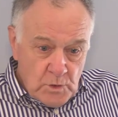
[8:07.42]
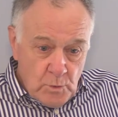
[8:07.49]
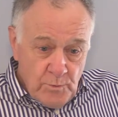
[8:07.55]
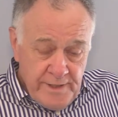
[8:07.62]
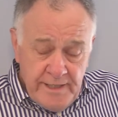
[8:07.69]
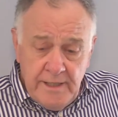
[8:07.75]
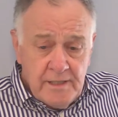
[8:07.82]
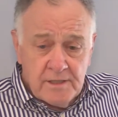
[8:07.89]

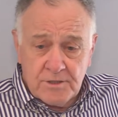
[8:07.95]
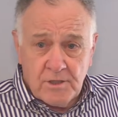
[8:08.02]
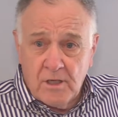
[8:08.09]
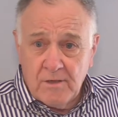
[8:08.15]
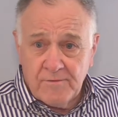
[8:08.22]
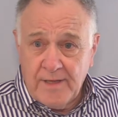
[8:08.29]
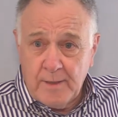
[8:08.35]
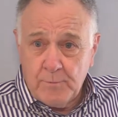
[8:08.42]
We need to
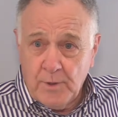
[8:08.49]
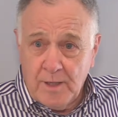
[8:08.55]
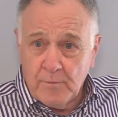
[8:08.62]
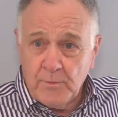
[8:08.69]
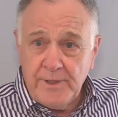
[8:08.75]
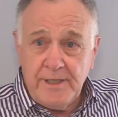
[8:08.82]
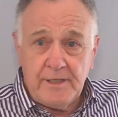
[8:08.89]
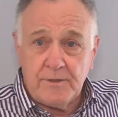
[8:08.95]
solve that problem.
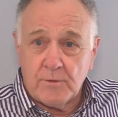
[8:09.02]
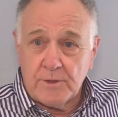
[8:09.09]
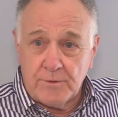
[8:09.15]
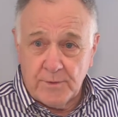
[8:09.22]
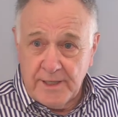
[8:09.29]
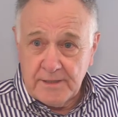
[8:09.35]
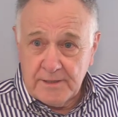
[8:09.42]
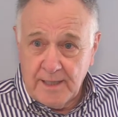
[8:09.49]
We need to
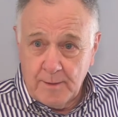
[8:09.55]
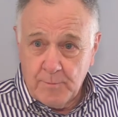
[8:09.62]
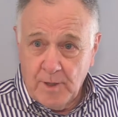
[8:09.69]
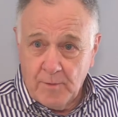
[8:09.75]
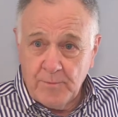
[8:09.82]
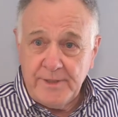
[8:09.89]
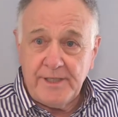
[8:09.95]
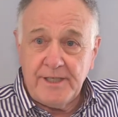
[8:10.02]
address that
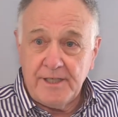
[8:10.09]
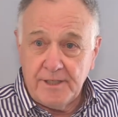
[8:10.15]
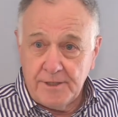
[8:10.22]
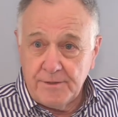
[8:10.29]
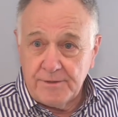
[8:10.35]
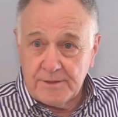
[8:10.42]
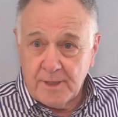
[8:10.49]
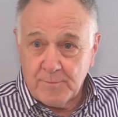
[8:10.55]
problem. We need to
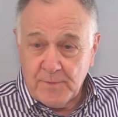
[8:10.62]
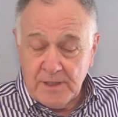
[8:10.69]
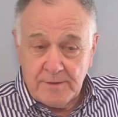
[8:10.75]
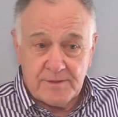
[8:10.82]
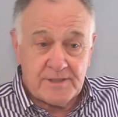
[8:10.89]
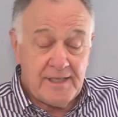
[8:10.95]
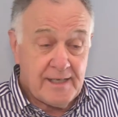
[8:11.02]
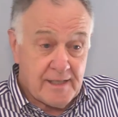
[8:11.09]
do something.
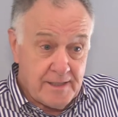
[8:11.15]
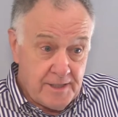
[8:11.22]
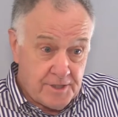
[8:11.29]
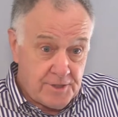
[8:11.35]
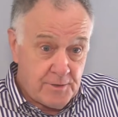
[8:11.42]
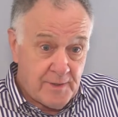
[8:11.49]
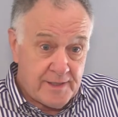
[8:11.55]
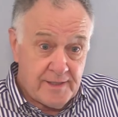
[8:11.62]
Second
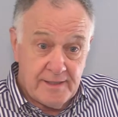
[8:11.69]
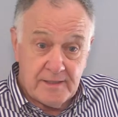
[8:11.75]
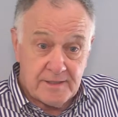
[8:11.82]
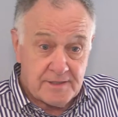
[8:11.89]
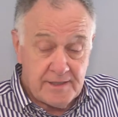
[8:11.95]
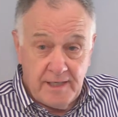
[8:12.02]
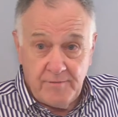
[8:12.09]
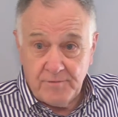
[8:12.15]
issue, I think, is
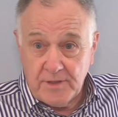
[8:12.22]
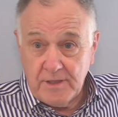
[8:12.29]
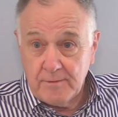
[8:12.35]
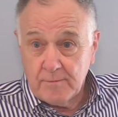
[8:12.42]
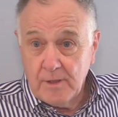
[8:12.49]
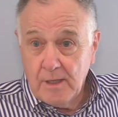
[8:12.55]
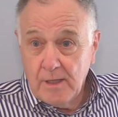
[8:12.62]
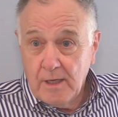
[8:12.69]
safety.
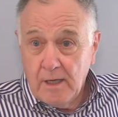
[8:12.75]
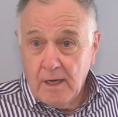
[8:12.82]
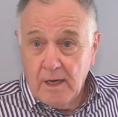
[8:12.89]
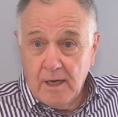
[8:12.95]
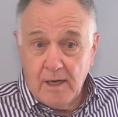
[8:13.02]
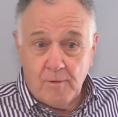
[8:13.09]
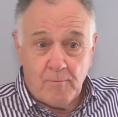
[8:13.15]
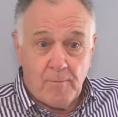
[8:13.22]

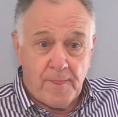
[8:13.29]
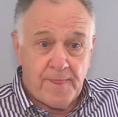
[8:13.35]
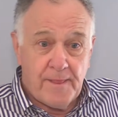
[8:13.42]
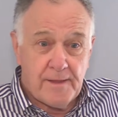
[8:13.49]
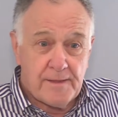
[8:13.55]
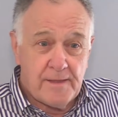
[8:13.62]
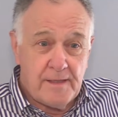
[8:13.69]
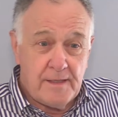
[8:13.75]

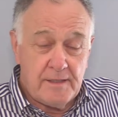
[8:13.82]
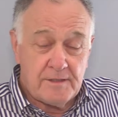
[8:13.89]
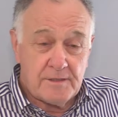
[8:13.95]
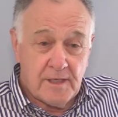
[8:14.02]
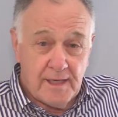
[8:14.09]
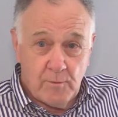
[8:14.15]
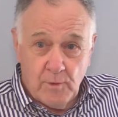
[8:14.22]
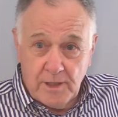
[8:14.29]
The
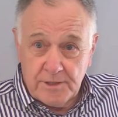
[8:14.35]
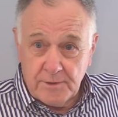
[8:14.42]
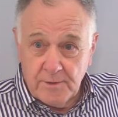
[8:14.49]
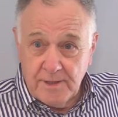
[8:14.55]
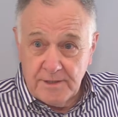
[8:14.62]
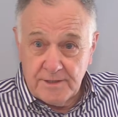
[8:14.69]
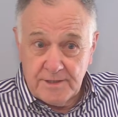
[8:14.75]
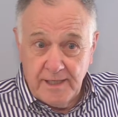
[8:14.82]
sidewalks are
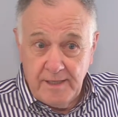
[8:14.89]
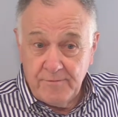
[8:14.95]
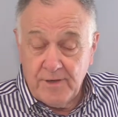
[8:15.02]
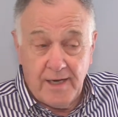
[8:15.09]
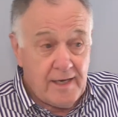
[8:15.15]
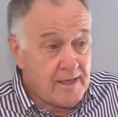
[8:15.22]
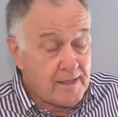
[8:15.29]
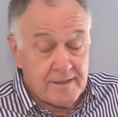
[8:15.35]
unsafe,
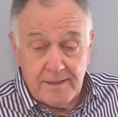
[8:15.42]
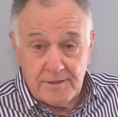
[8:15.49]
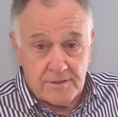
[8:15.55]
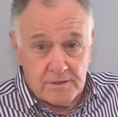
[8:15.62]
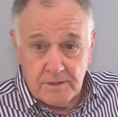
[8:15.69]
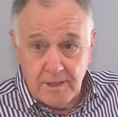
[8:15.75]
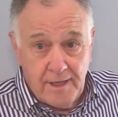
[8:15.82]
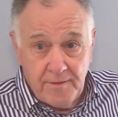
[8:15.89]
and this
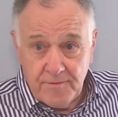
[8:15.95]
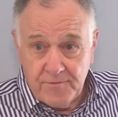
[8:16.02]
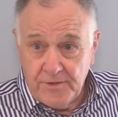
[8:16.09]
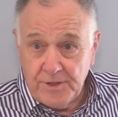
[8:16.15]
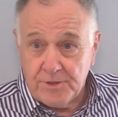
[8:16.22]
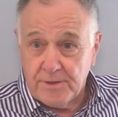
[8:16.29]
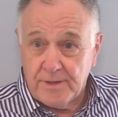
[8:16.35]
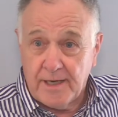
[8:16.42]
is another
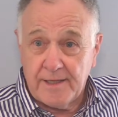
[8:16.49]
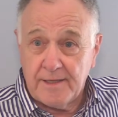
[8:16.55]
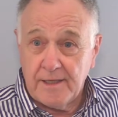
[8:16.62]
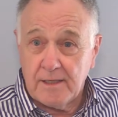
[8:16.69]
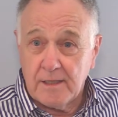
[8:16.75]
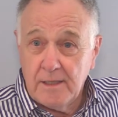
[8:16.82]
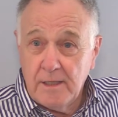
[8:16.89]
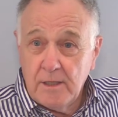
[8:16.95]
feature that I think